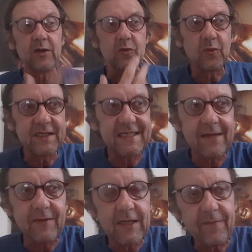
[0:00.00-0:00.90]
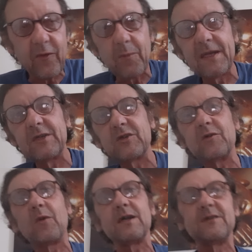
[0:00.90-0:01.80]
to receive the
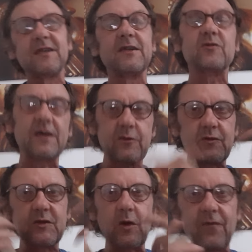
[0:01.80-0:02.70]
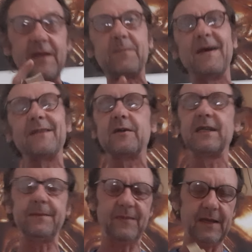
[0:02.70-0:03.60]
information rather than try to solve it
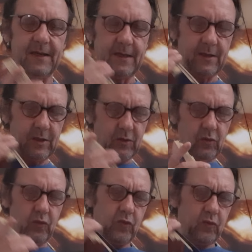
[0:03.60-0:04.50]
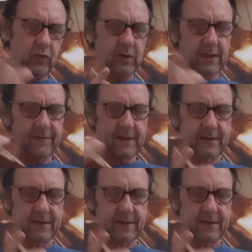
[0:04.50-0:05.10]
mentally. I